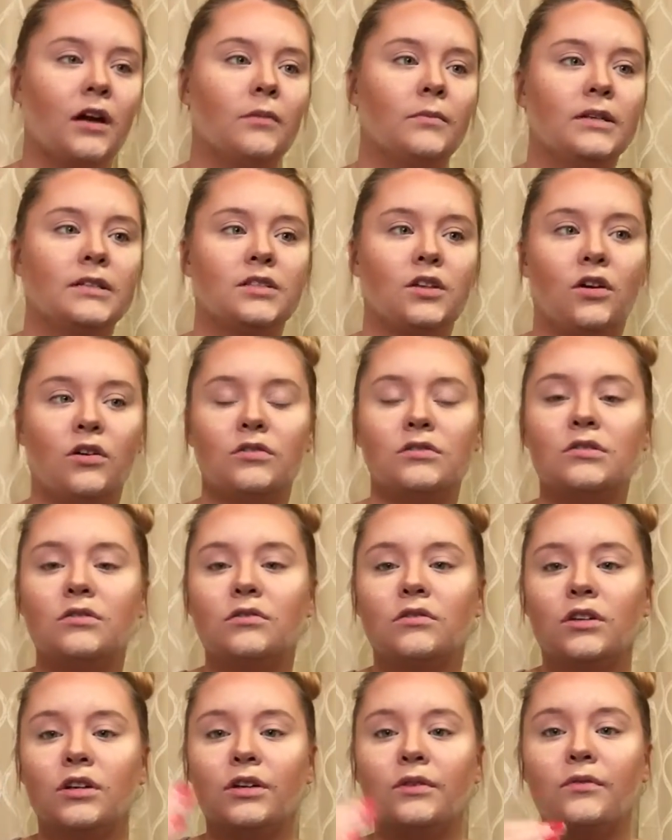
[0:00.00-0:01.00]
It's
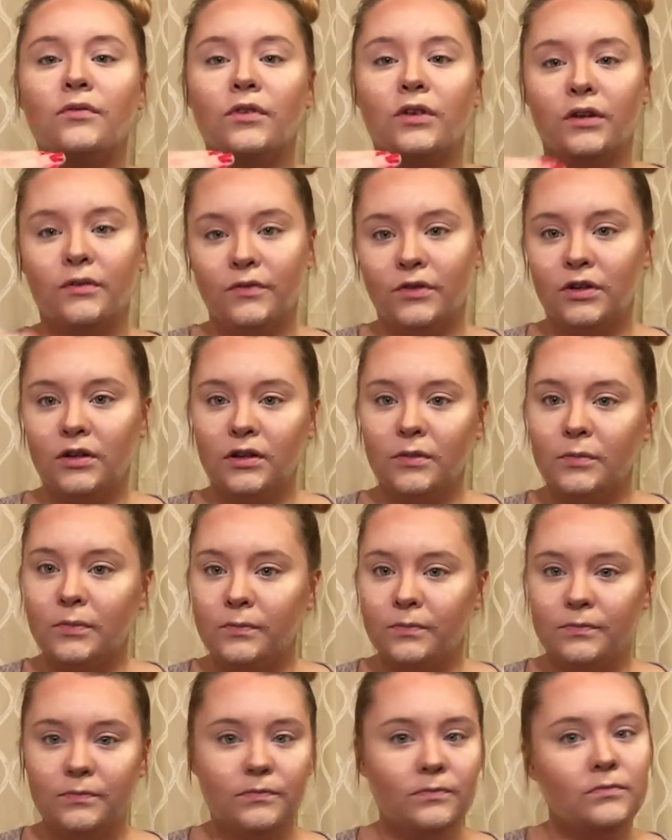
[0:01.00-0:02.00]
also good for if you're the
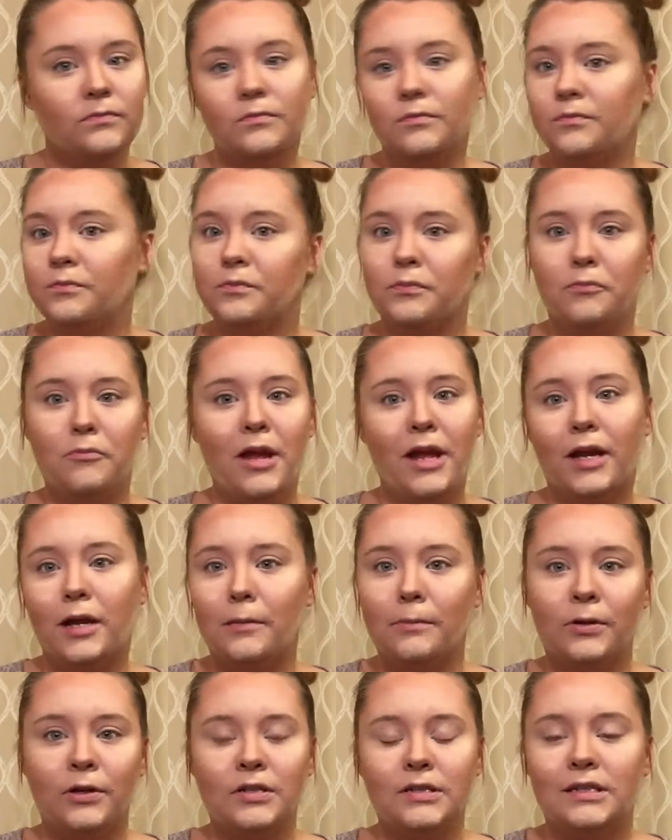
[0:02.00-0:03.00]

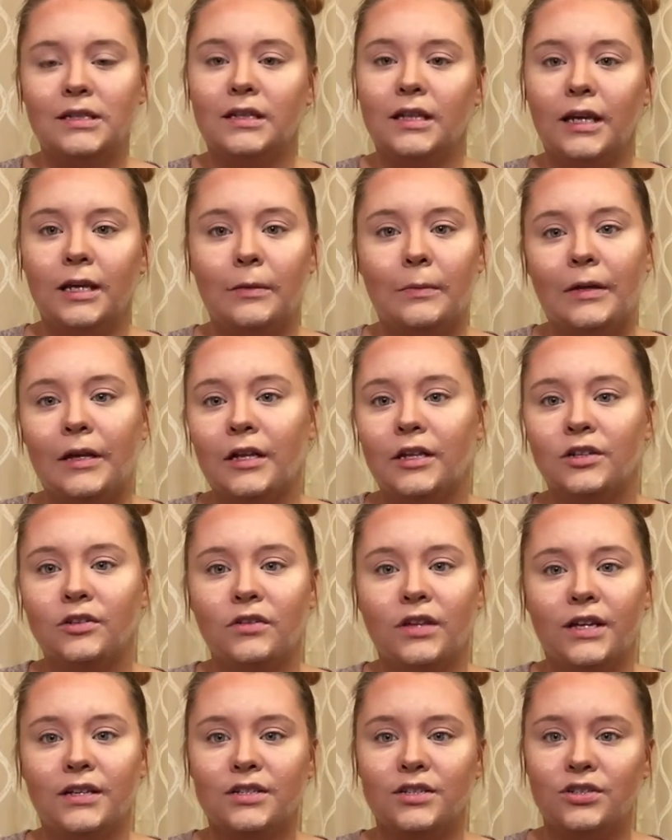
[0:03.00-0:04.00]
makeup person like me and you
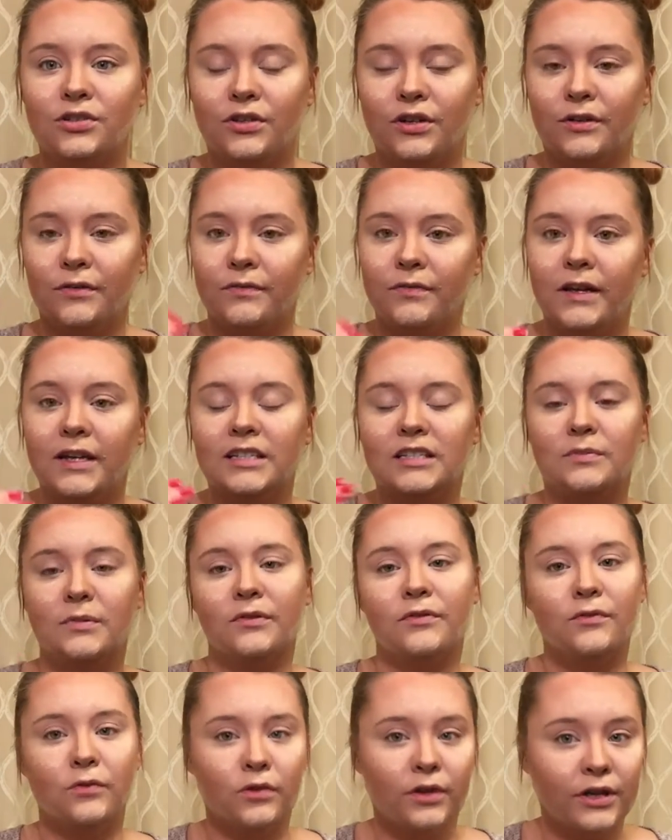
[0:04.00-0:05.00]
like to do your face
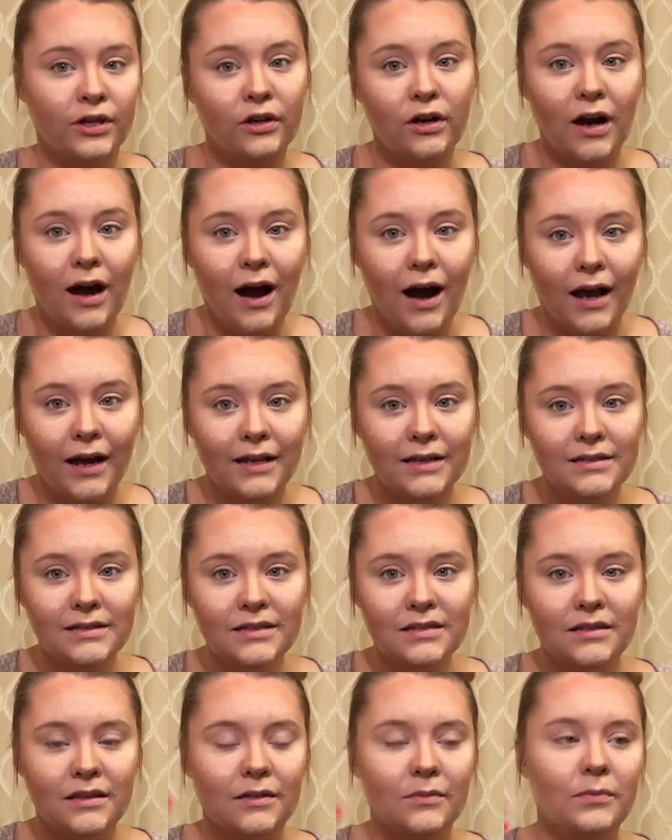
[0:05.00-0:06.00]
before your
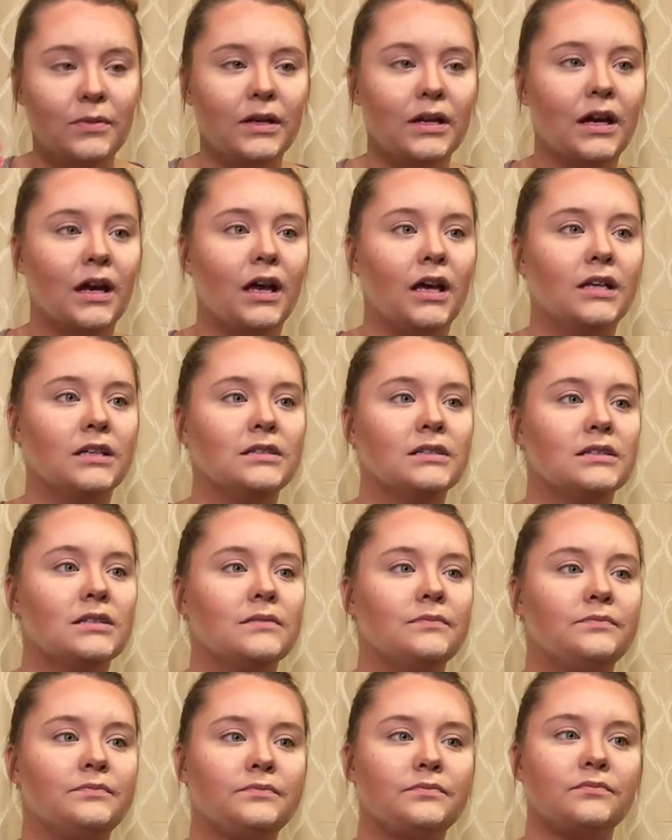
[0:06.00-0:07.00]
eyes,
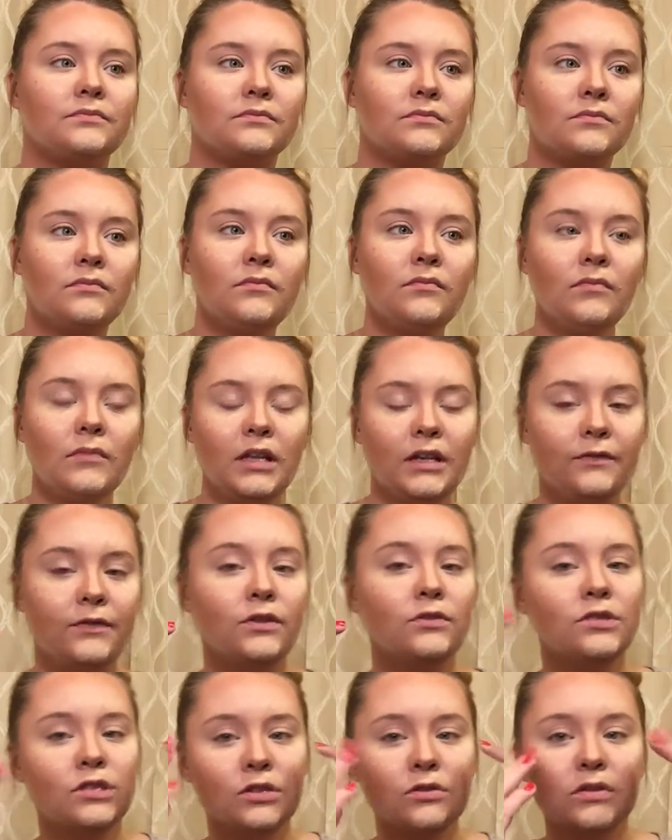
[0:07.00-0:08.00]
because if
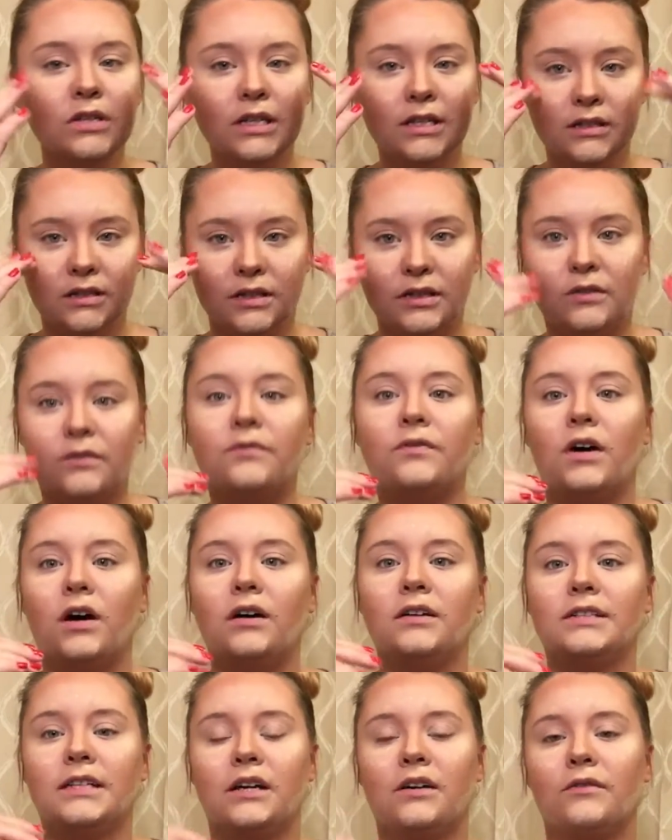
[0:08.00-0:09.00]
you do get a little
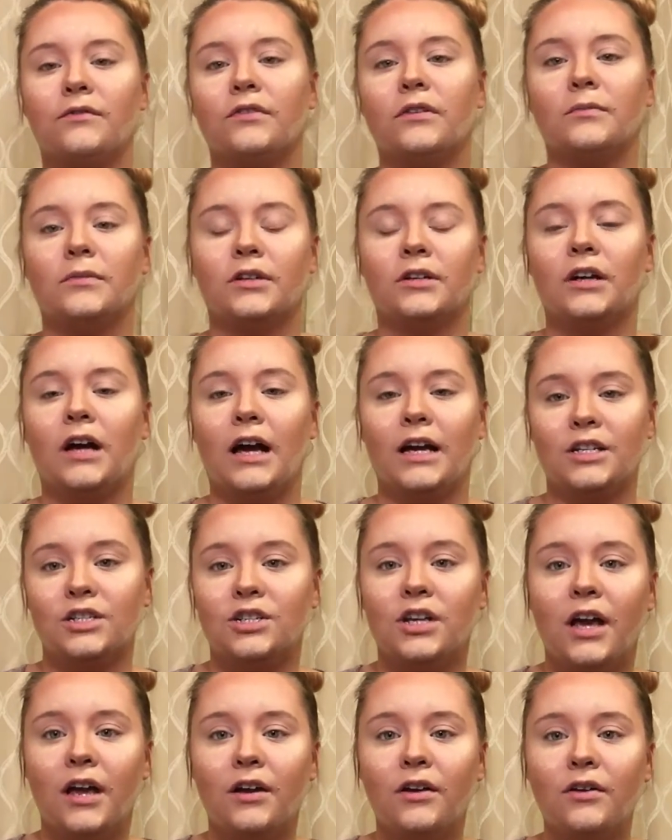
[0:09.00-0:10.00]
fall down from your
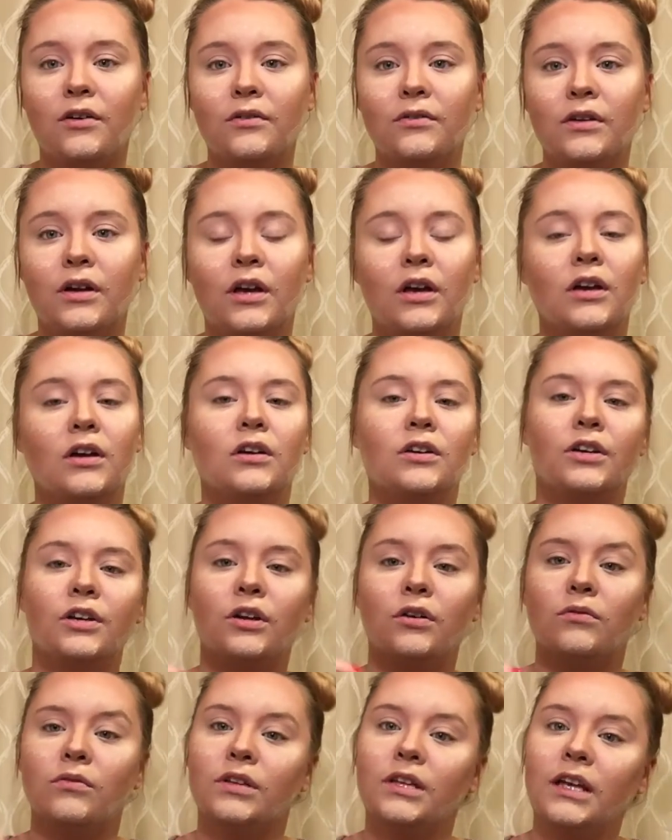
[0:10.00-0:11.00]
eyeshadow, you
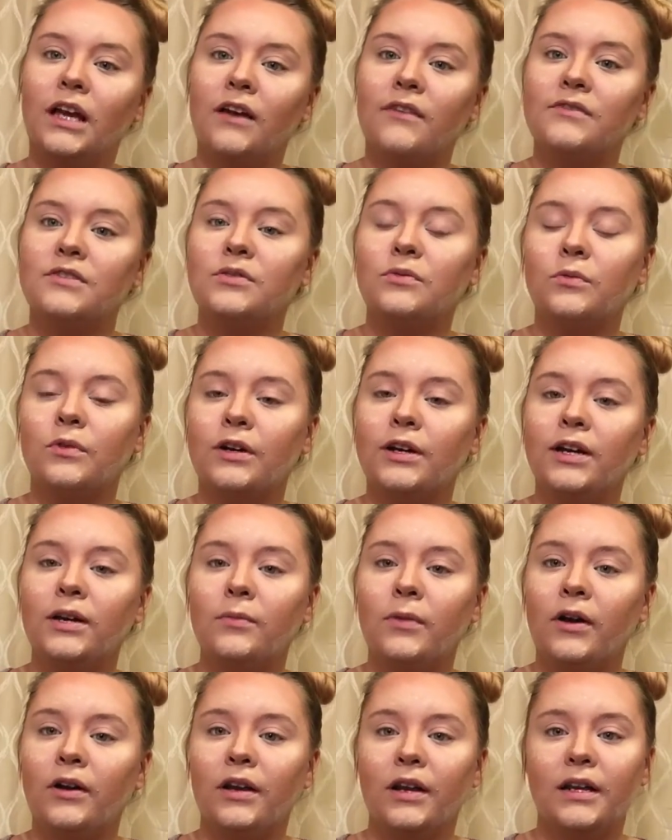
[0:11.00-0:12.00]
don't really have to worry
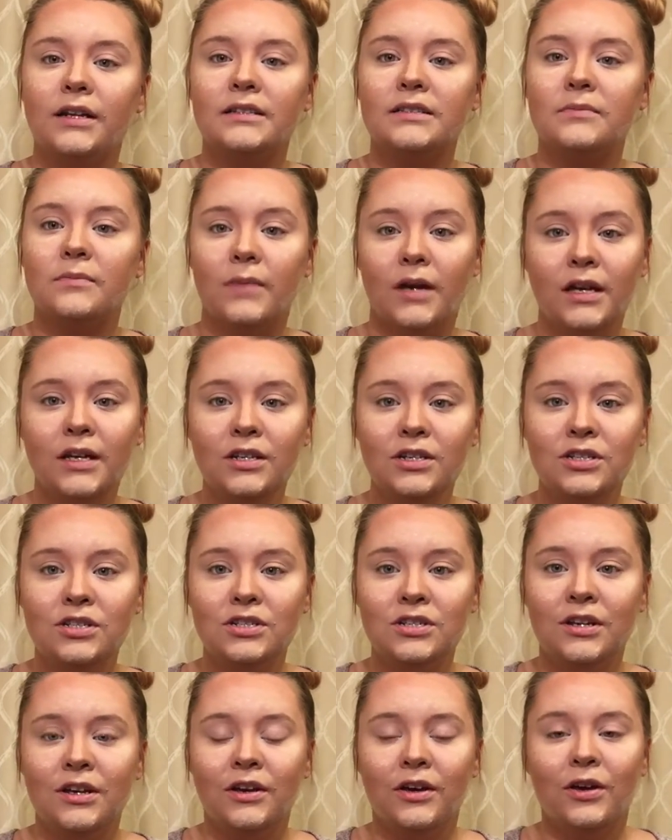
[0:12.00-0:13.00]
about it as
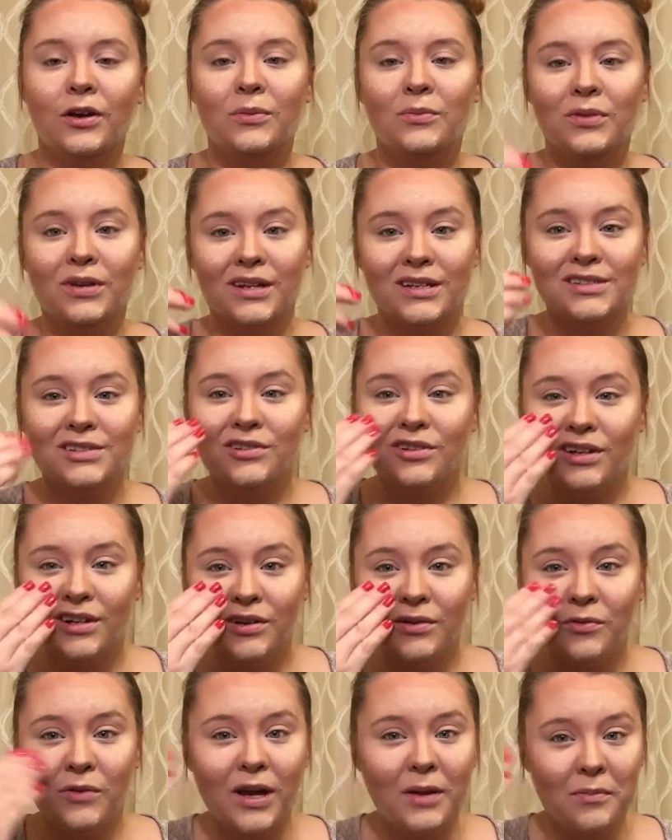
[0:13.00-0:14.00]
much because you're
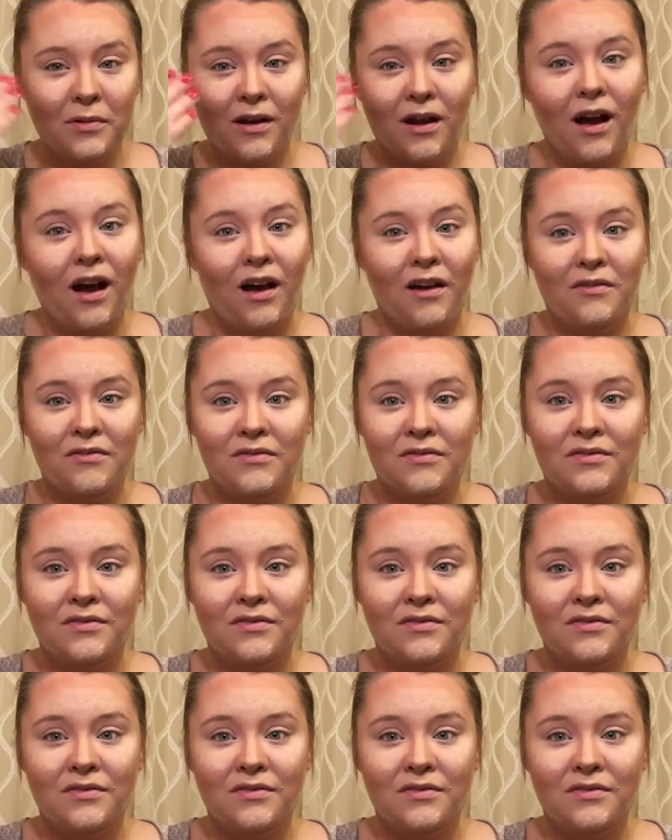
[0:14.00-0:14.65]
gonna wipe it off.